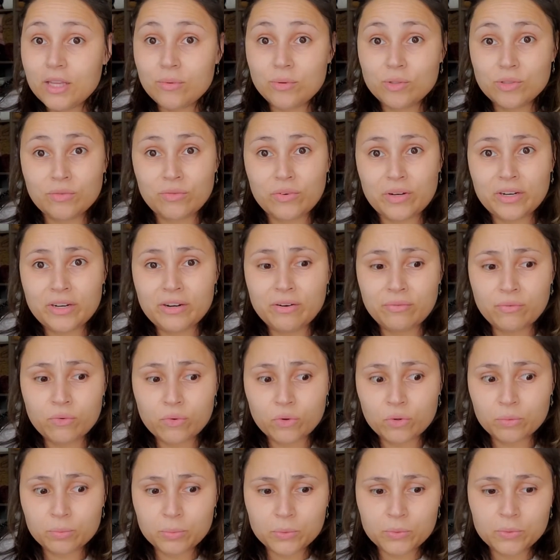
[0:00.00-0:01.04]
was very
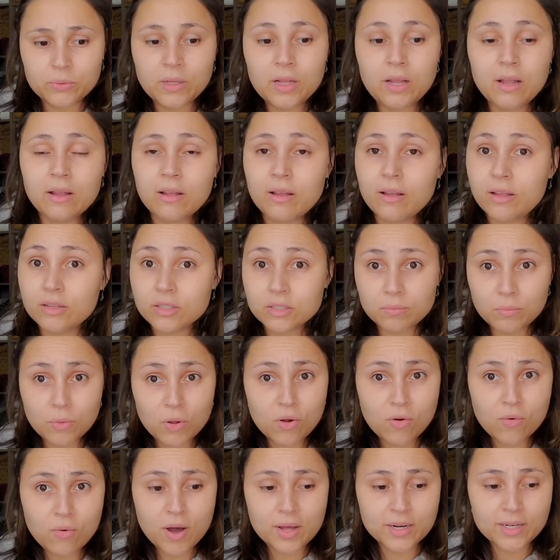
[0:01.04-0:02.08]
affordable, small
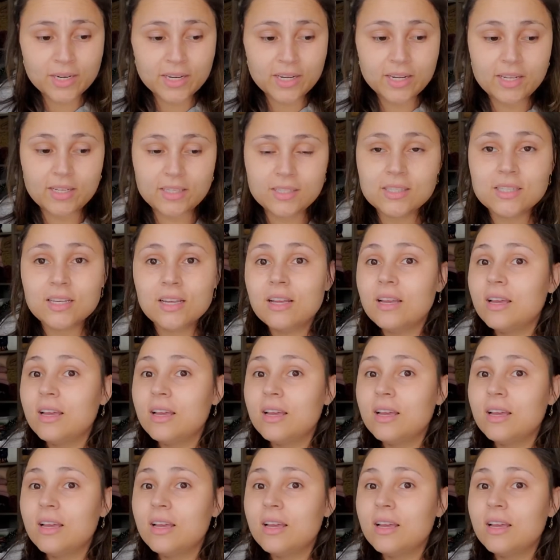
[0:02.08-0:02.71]
quantities,